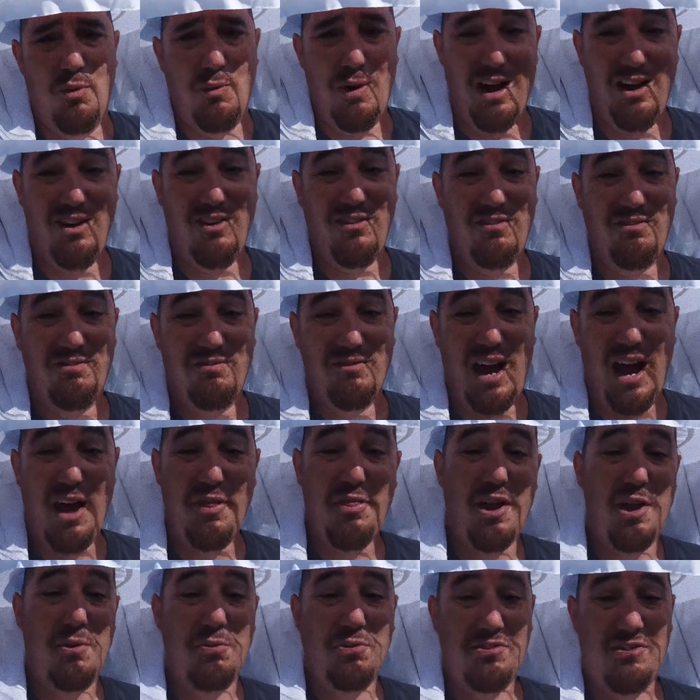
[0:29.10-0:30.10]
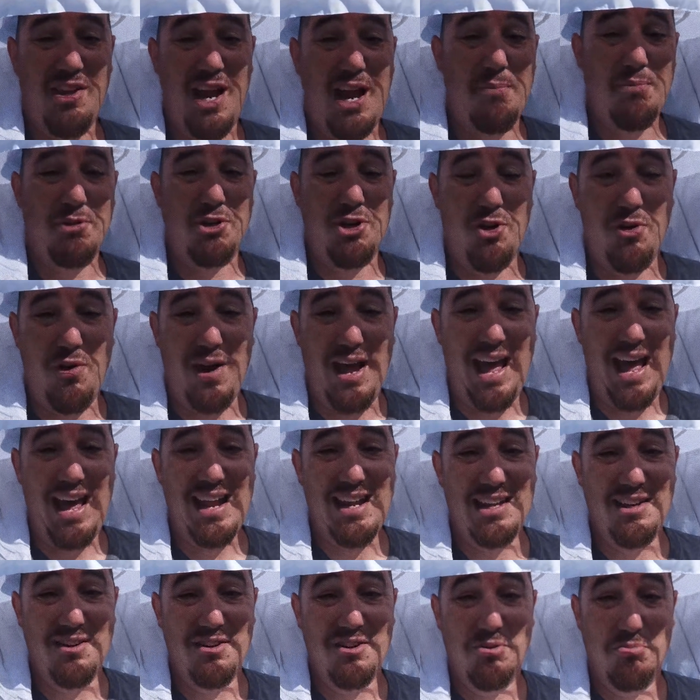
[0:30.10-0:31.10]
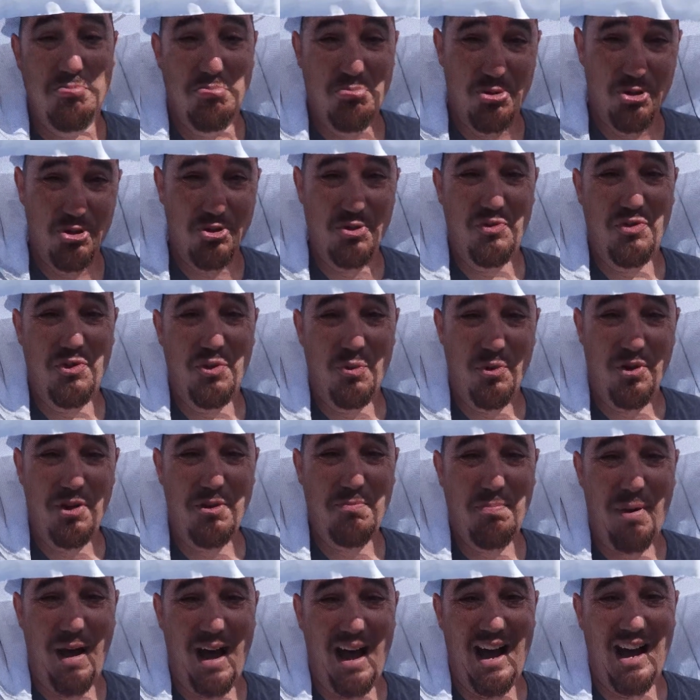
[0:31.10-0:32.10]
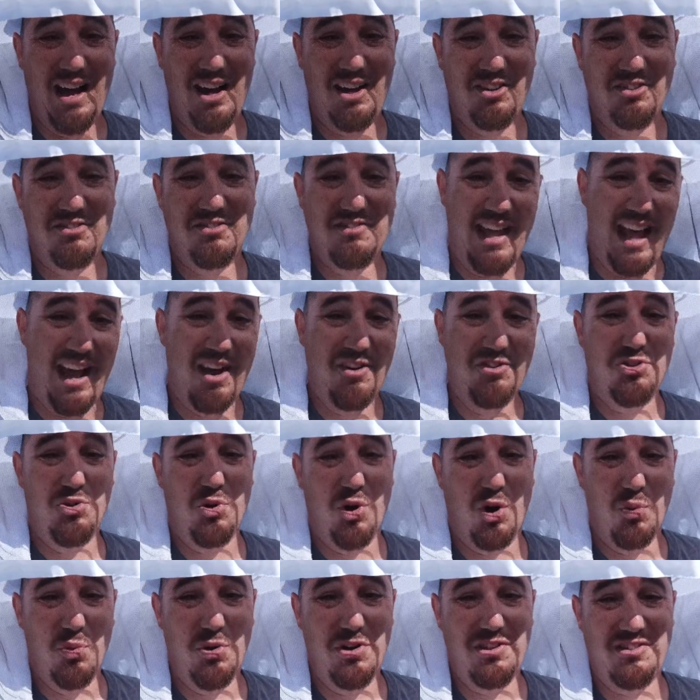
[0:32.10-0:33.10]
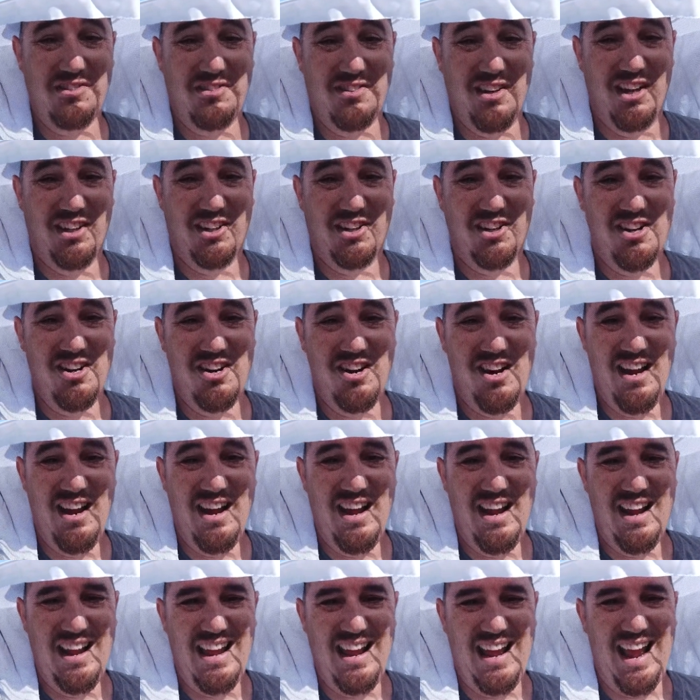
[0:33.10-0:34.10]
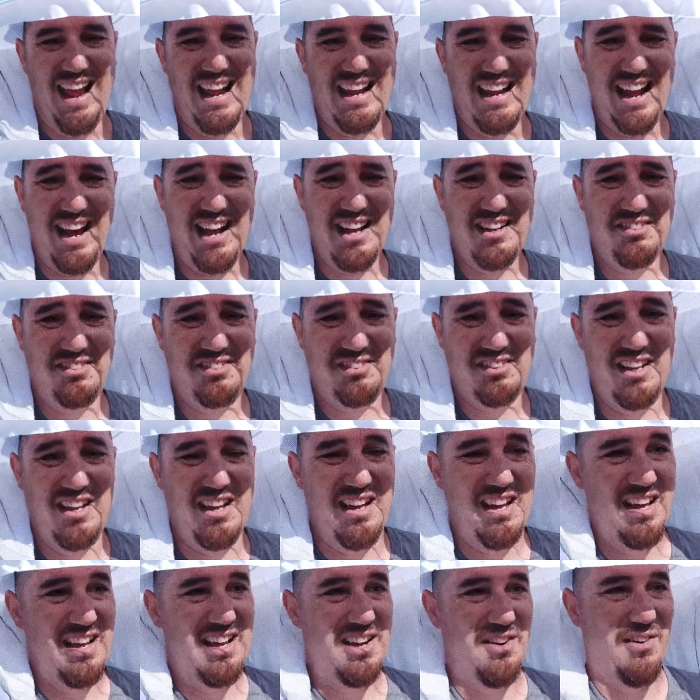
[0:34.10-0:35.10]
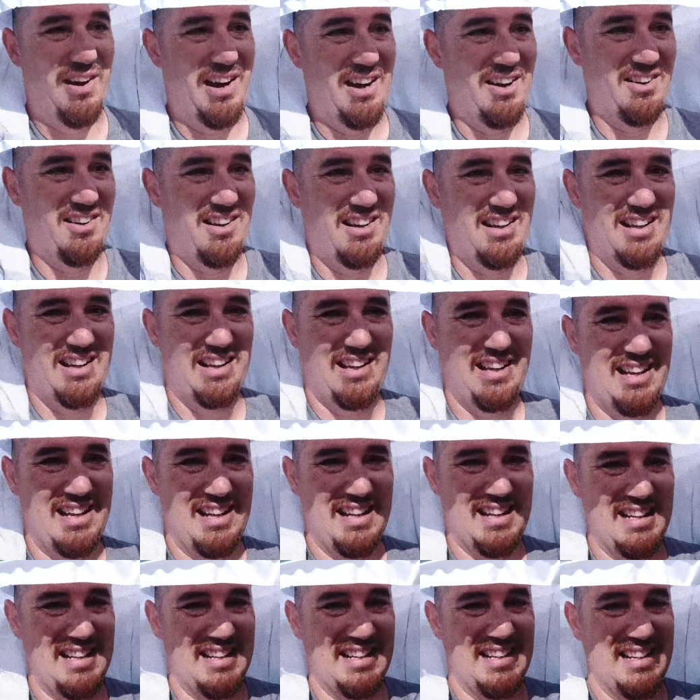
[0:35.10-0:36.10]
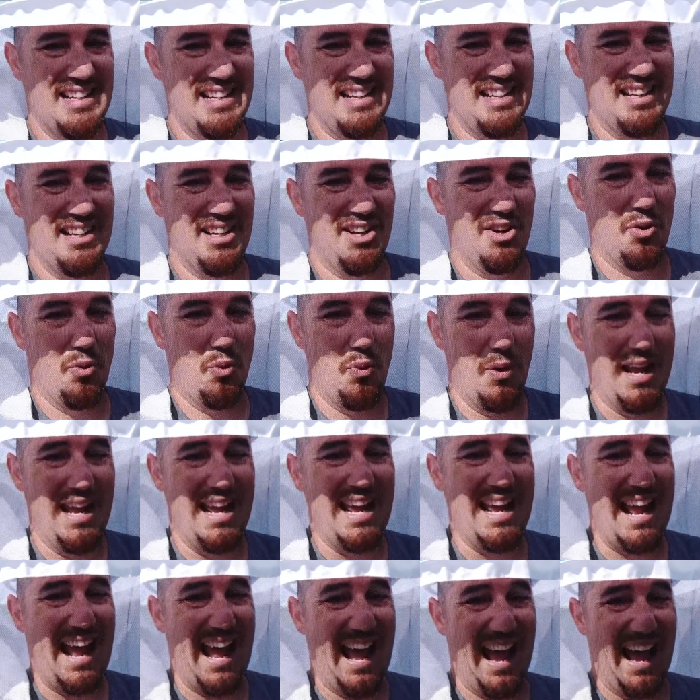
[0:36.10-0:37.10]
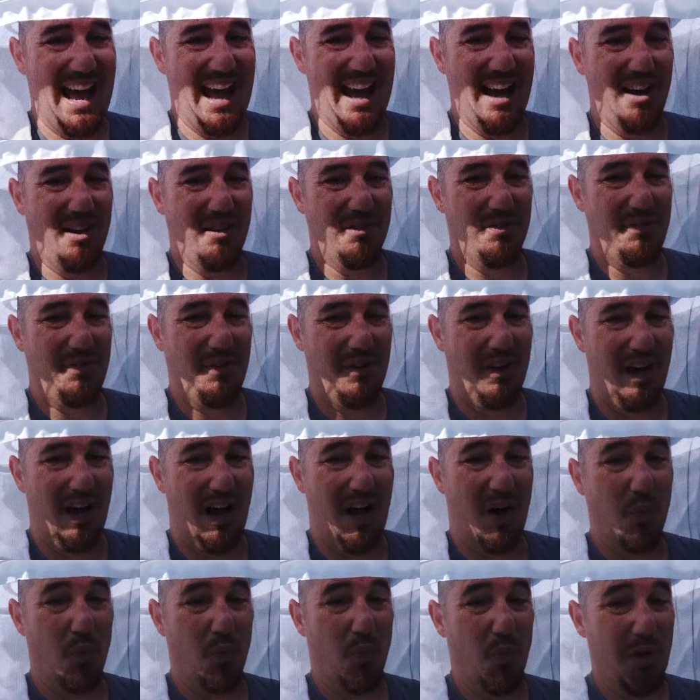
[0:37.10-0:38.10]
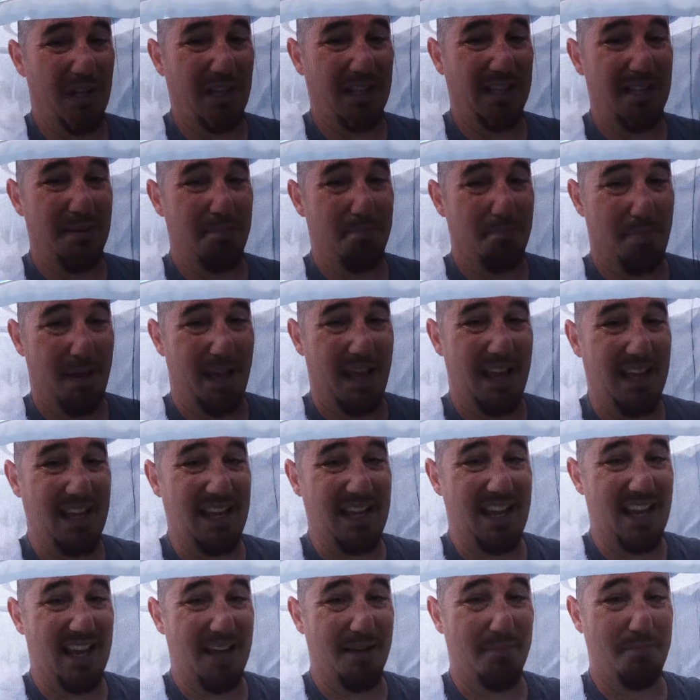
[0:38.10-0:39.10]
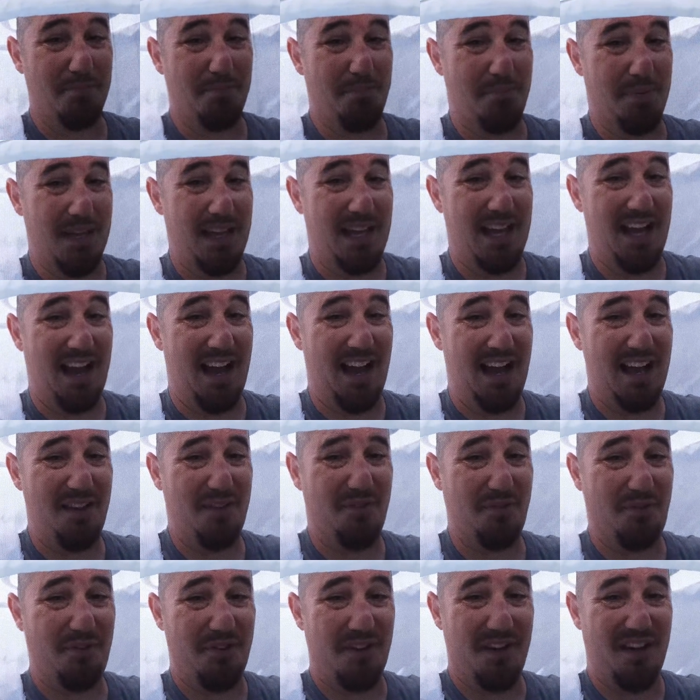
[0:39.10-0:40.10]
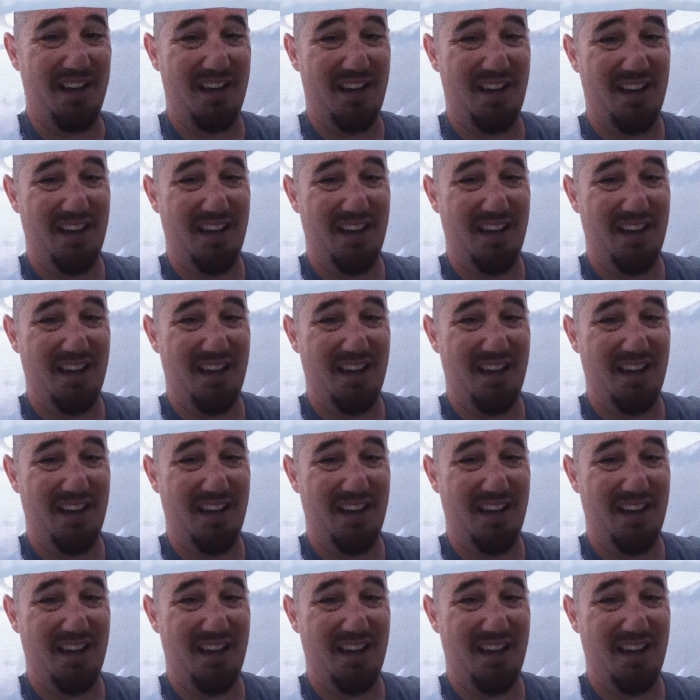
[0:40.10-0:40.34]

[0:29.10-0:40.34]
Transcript: Well, I thought it was time to go ahead and move the wood pile down to our wood cellar. And guys, well, we have a really big beehive